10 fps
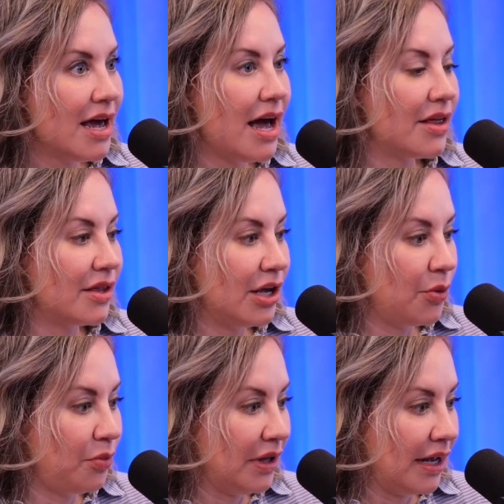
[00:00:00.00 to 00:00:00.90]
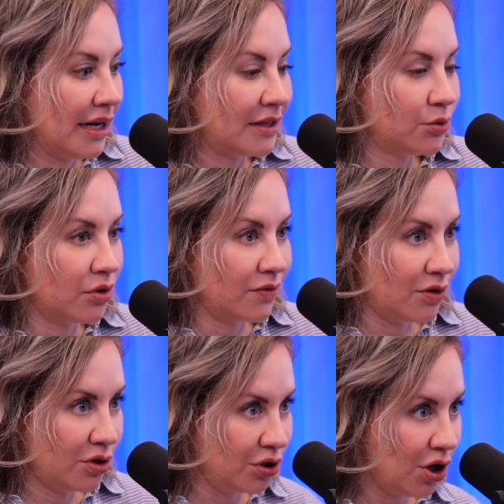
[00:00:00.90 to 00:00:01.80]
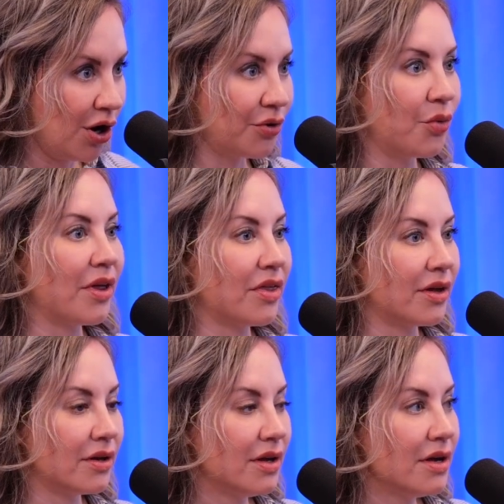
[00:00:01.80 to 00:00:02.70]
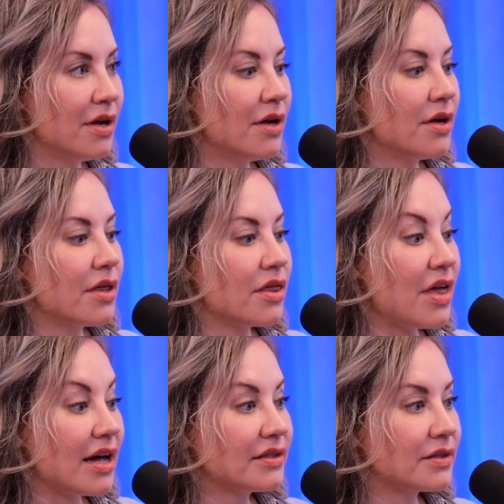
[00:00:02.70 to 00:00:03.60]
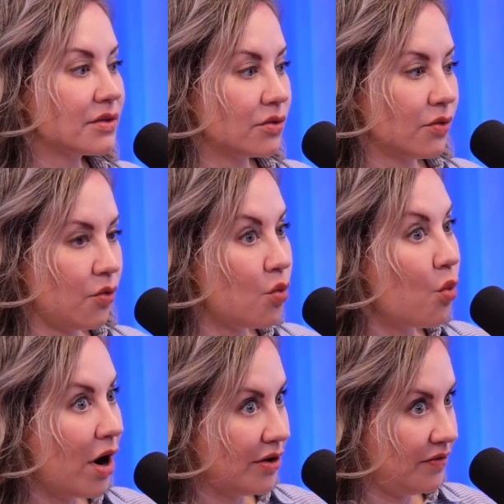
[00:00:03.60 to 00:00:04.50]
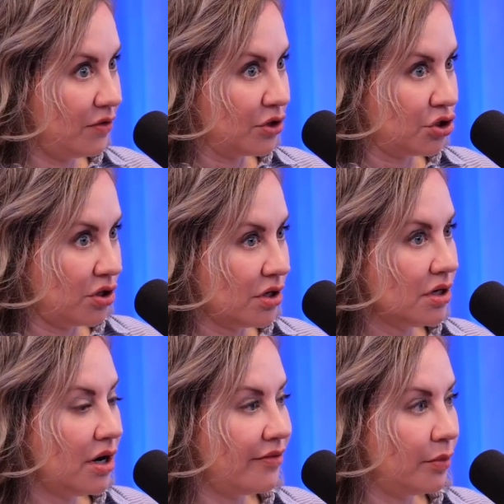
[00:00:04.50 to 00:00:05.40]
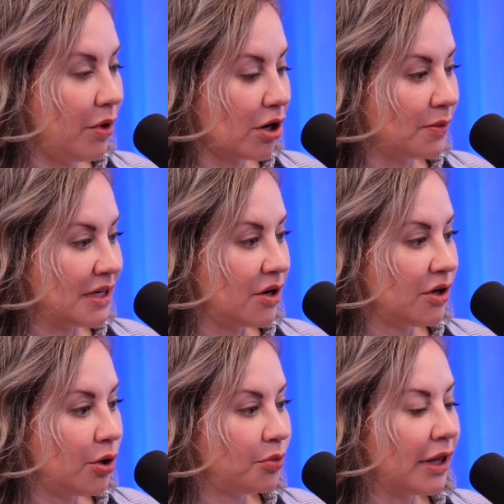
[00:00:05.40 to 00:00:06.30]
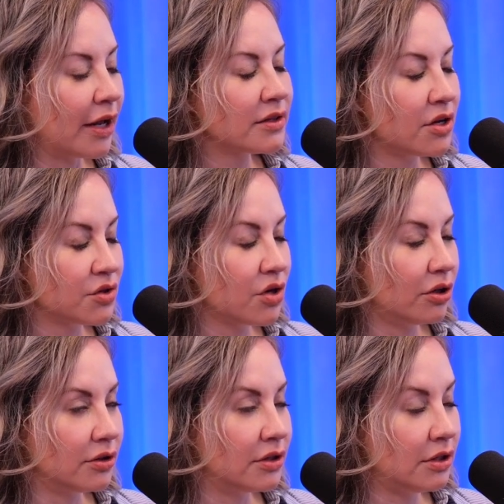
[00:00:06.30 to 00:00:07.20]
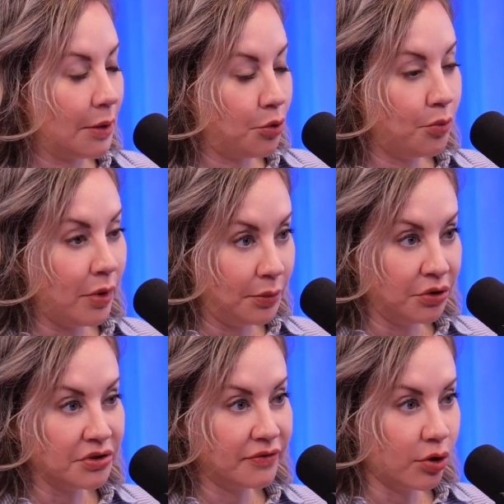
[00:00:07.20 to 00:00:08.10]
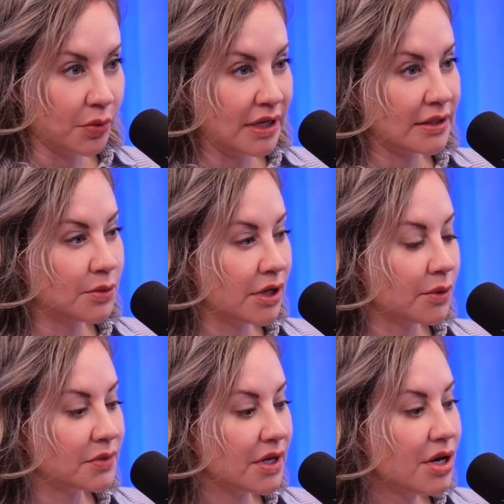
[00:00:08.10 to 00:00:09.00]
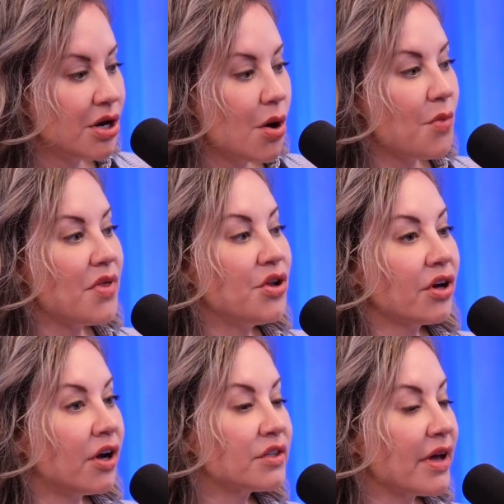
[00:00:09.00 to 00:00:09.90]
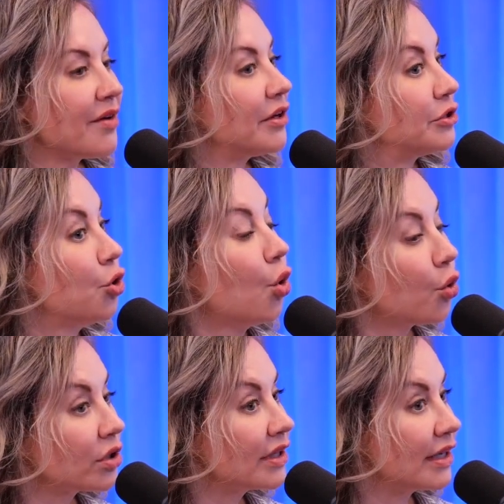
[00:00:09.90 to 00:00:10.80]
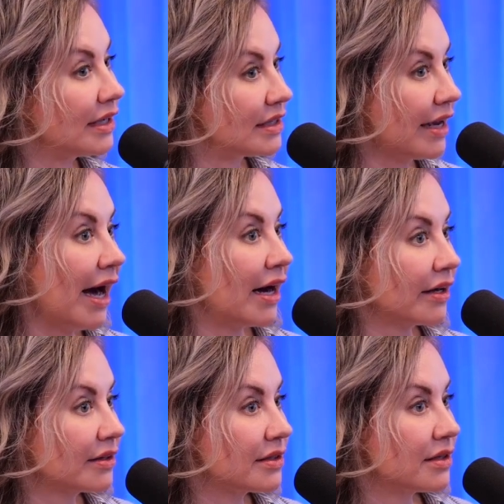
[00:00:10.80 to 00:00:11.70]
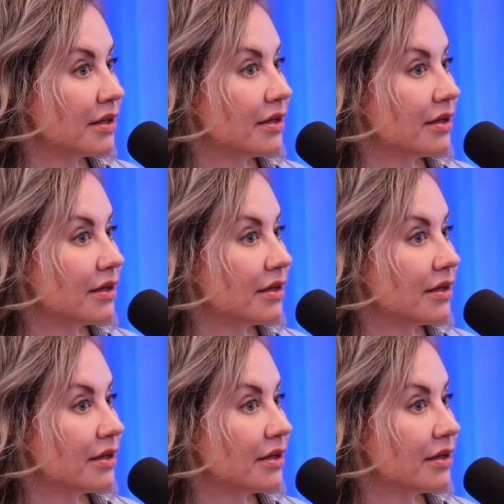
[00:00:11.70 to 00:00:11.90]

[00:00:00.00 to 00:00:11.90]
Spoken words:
and the implant has sort of gone with it. That's one version of a bottomed-out implant, also called a double bubble deformity sometimes. But then you can also have a totally intact